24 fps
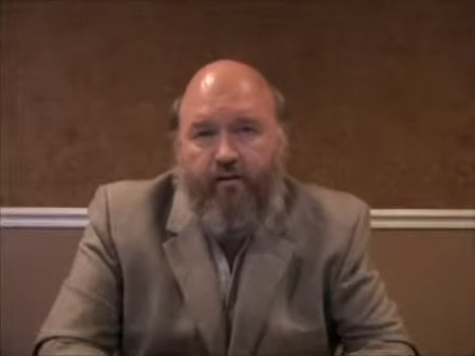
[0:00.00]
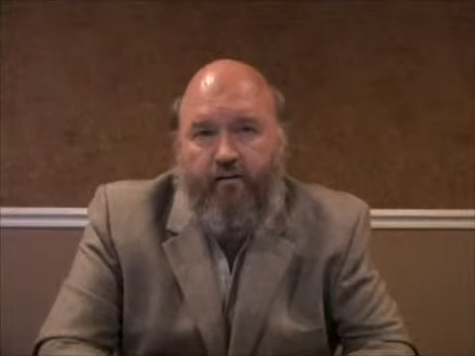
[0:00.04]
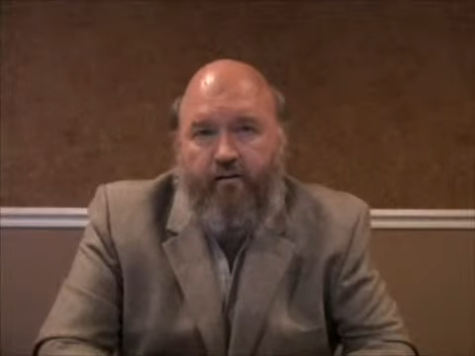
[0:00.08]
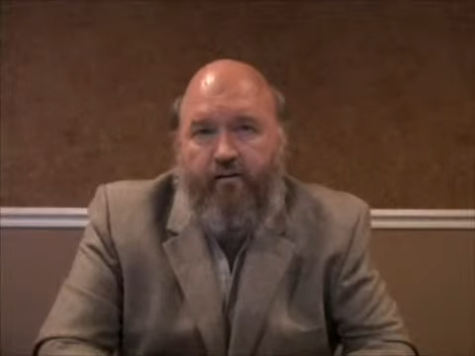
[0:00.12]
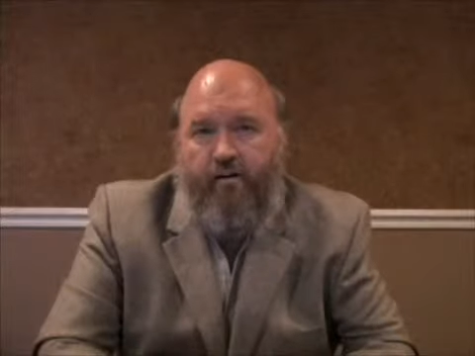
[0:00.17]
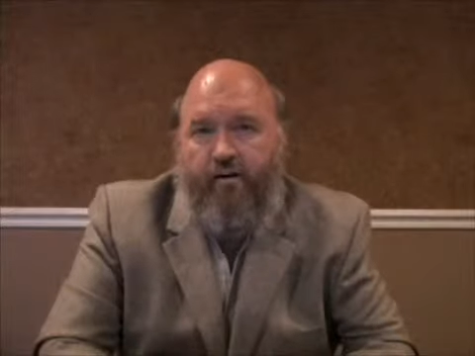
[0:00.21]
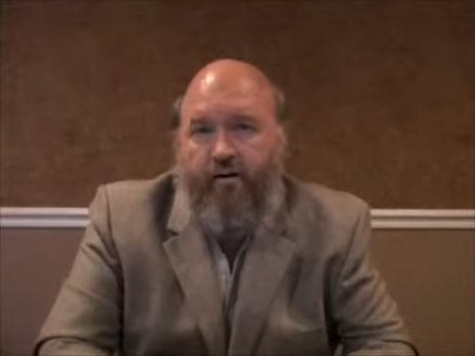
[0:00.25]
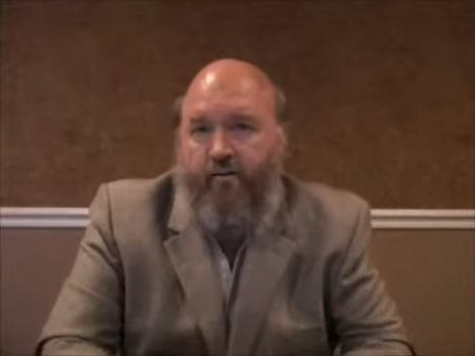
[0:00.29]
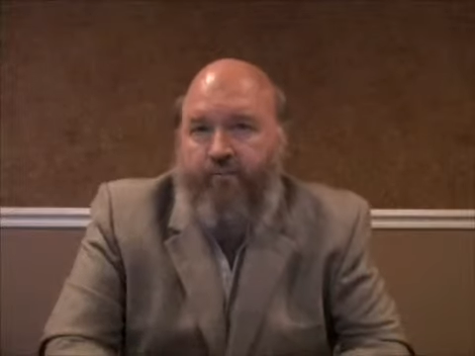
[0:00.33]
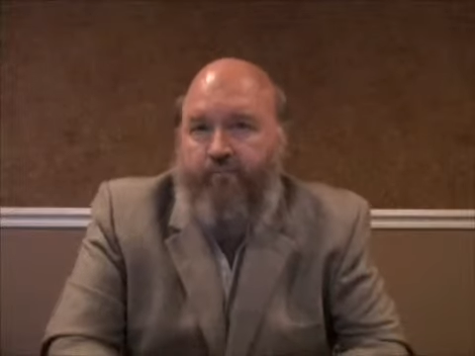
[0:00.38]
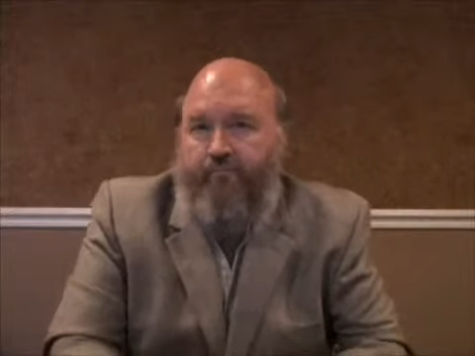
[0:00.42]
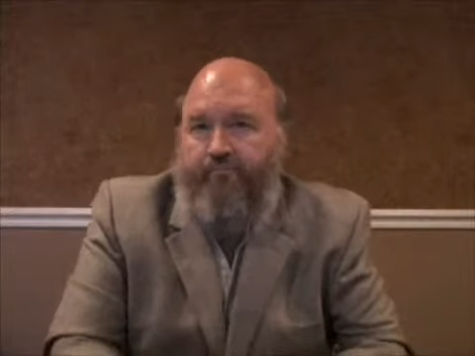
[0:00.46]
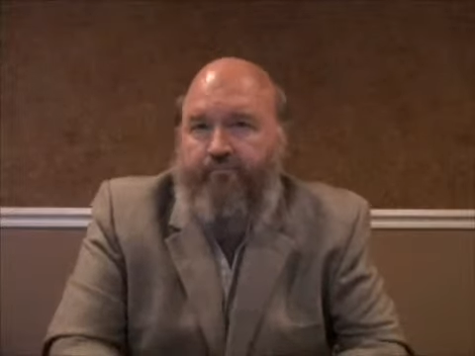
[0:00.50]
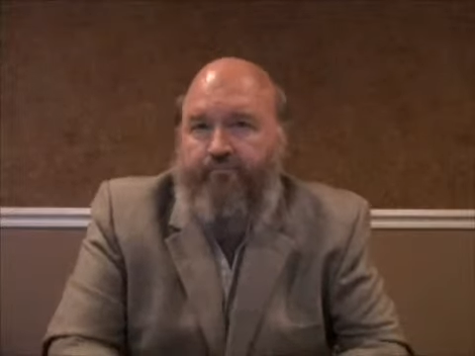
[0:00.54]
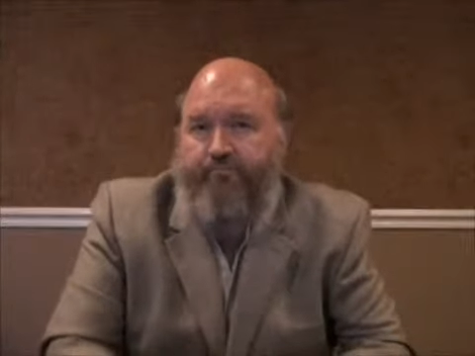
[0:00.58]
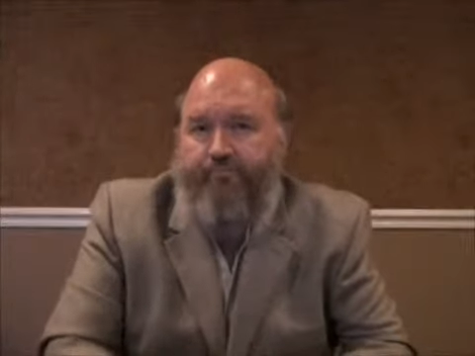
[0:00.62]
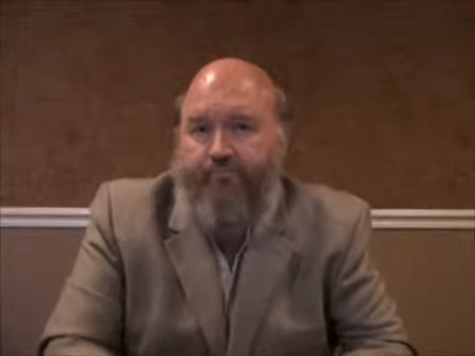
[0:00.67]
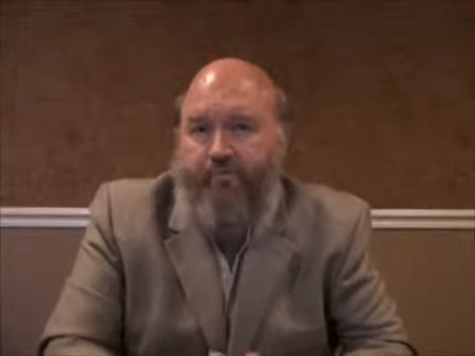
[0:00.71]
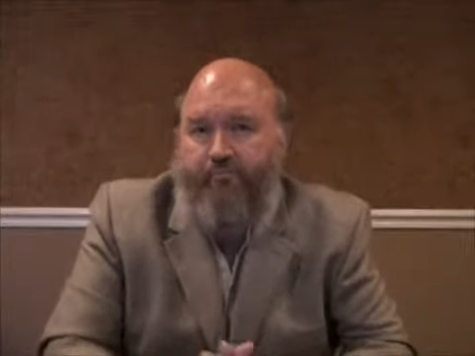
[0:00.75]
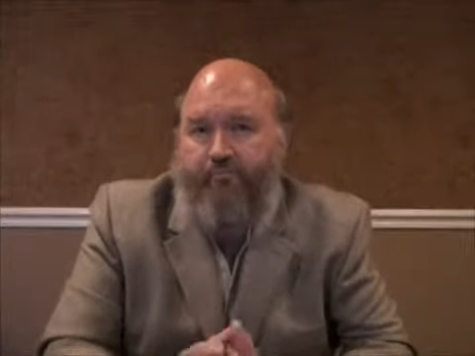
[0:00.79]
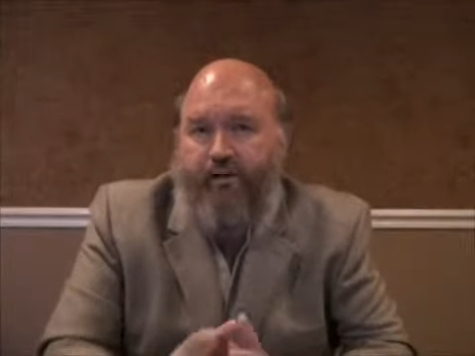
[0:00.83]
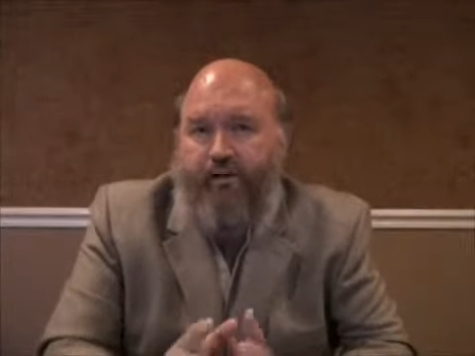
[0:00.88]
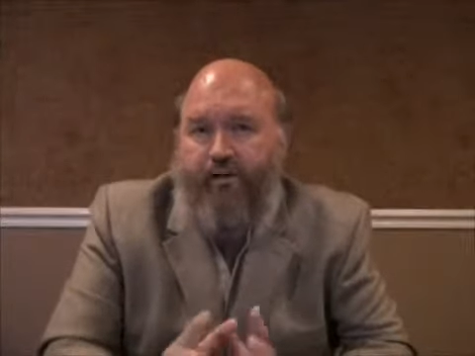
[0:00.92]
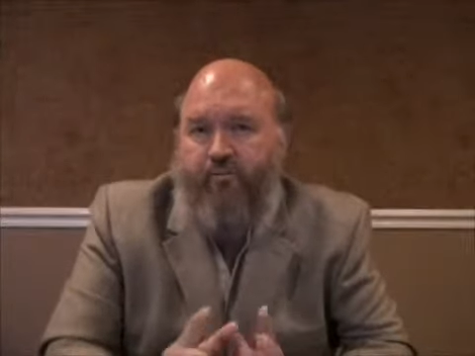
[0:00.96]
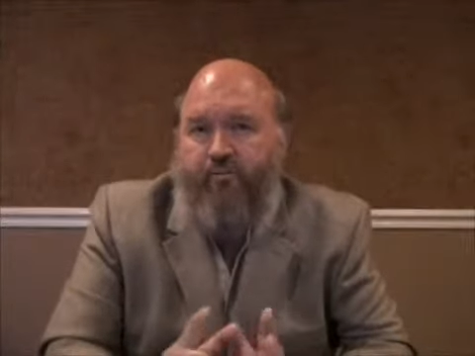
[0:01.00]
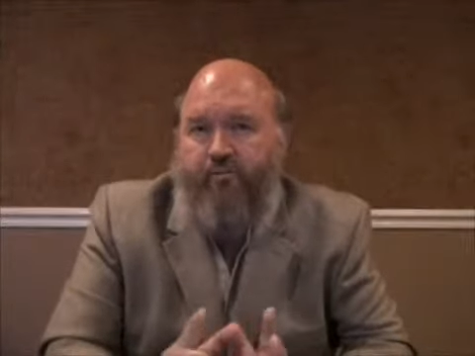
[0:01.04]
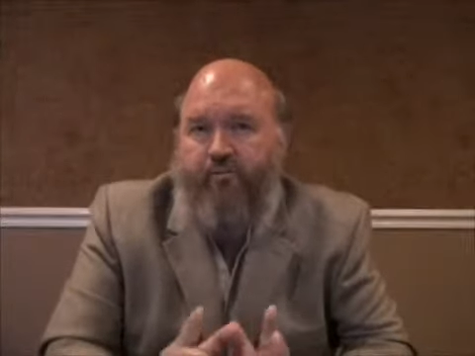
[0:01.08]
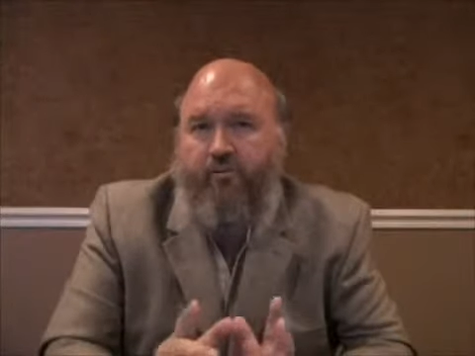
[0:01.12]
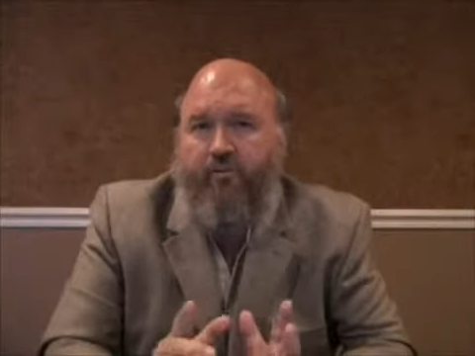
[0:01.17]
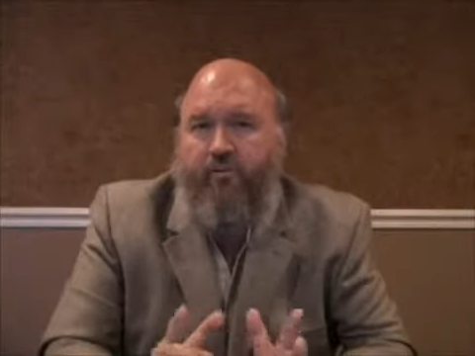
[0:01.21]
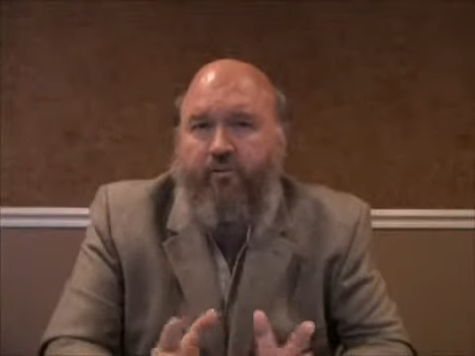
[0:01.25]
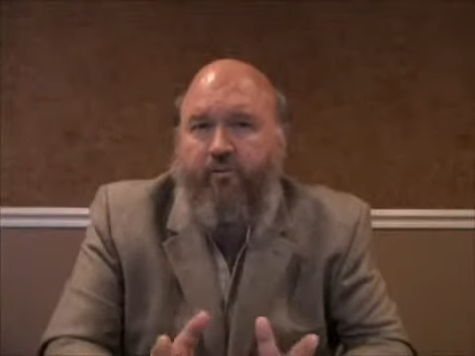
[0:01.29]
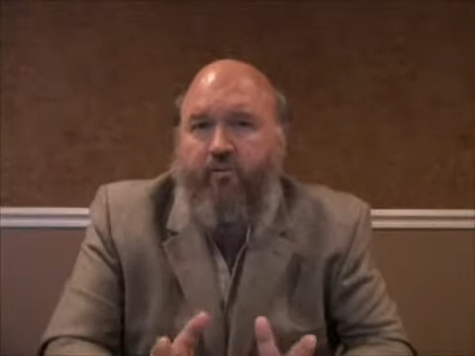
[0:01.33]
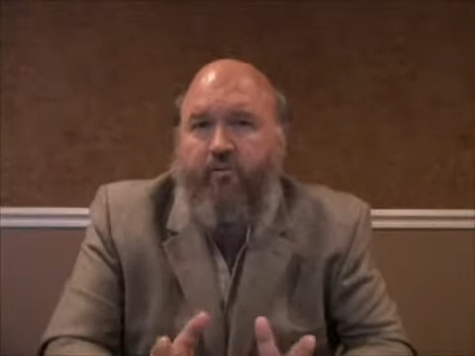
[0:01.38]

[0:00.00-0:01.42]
Now, balancing the